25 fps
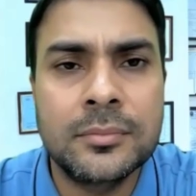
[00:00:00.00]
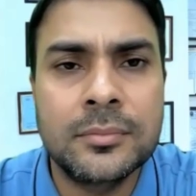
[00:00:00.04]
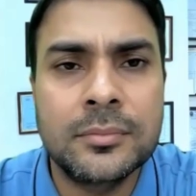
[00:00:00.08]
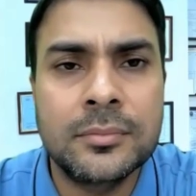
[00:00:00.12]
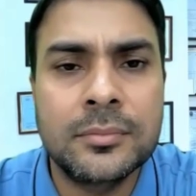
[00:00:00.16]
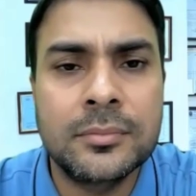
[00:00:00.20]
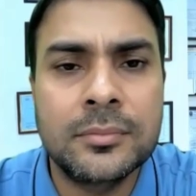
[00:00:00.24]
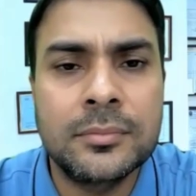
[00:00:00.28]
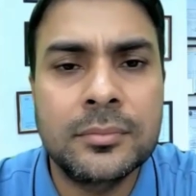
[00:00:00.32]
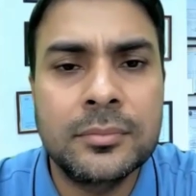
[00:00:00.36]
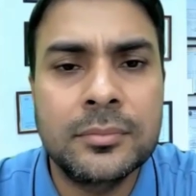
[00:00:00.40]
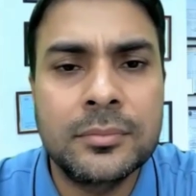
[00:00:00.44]

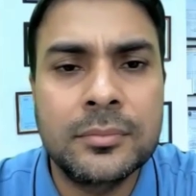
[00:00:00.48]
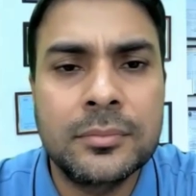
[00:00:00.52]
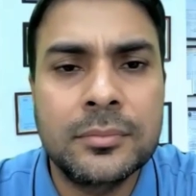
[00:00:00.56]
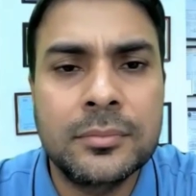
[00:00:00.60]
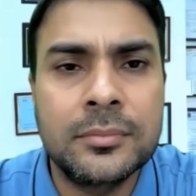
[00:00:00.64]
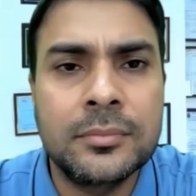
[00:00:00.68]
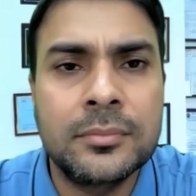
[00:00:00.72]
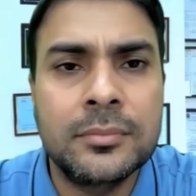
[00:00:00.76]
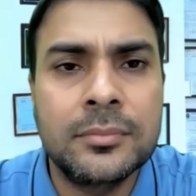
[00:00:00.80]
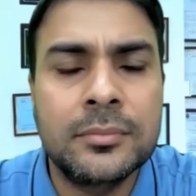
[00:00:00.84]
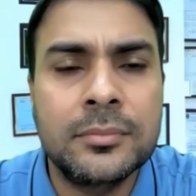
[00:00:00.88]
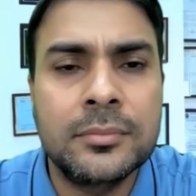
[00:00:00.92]

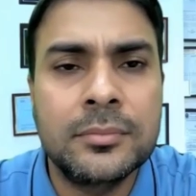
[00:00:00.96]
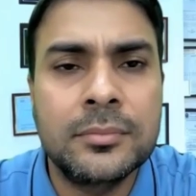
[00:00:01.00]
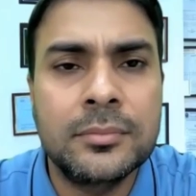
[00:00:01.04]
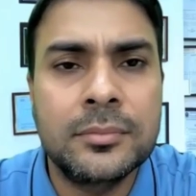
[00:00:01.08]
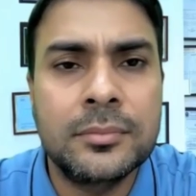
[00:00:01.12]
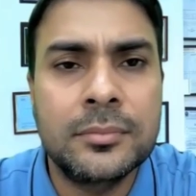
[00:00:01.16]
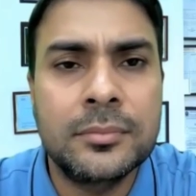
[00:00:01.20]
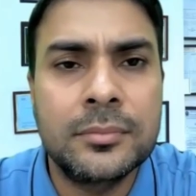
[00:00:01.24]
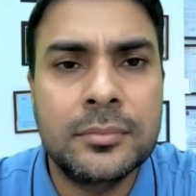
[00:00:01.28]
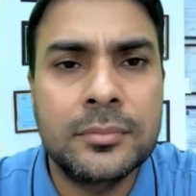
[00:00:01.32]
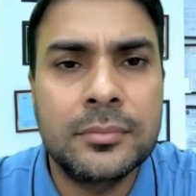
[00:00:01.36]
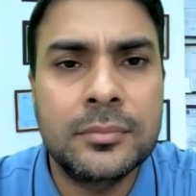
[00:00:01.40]

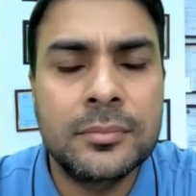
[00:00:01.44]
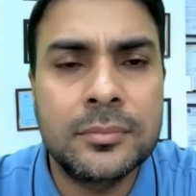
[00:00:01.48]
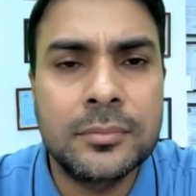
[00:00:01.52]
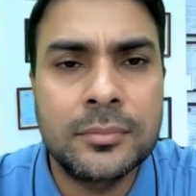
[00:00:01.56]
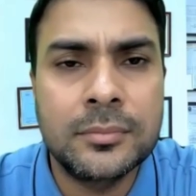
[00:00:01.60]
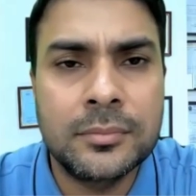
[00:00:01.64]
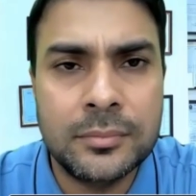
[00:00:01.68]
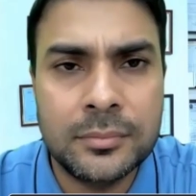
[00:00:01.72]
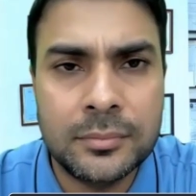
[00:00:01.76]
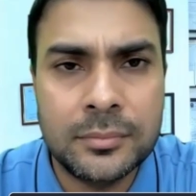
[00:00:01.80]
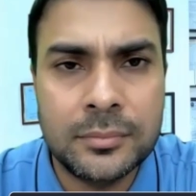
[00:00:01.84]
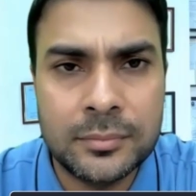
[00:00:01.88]

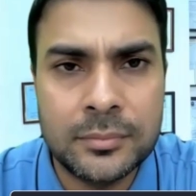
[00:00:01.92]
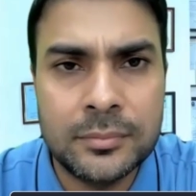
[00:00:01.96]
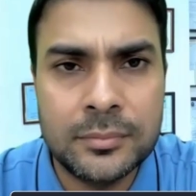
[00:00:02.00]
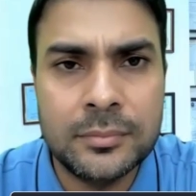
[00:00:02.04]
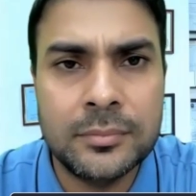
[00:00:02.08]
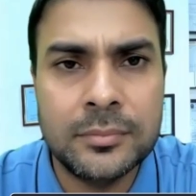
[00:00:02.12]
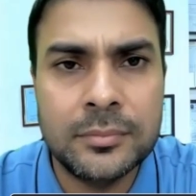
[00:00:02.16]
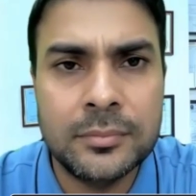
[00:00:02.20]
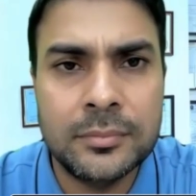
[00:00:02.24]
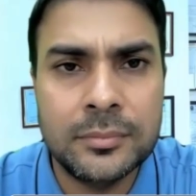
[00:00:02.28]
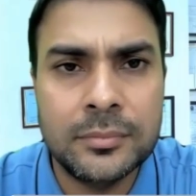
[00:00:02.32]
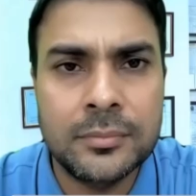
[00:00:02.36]

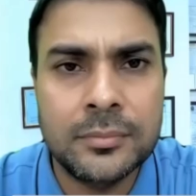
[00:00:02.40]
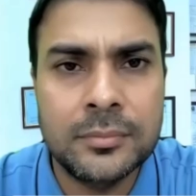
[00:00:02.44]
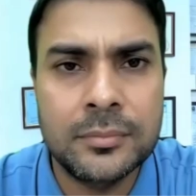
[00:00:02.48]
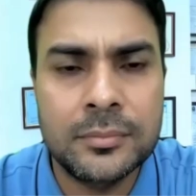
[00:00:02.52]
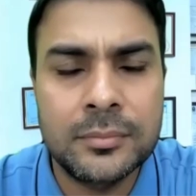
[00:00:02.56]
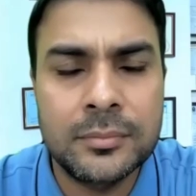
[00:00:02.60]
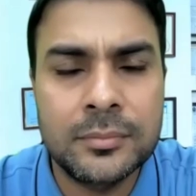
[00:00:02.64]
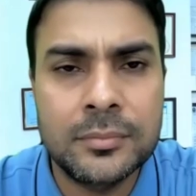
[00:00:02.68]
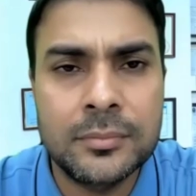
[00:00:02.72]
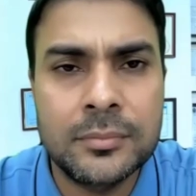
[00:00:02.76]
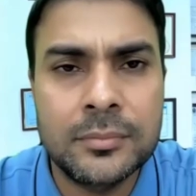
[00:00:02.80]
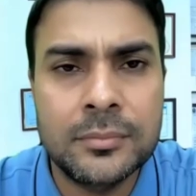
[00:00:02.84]

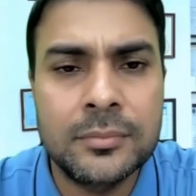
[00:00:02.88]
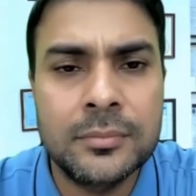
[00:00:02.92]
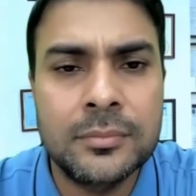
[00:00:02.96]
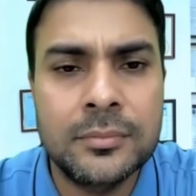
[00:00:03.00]
This person isn't speaking.